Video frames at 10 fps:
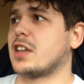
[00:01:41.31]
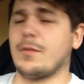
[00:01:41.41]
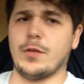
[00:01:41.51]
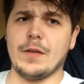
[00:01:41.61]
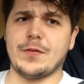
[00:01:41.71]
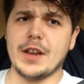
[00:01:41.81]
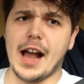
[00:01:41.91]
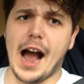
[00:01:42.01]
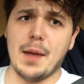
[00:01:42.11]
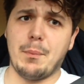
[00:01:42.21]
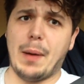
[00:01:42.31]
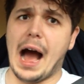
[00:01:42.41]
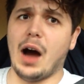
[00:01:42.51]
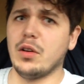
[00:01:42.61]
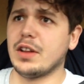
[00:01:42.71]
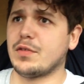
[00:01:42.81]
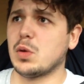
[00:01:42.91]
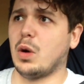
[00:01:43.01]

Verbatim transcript: like fifty nine pound if you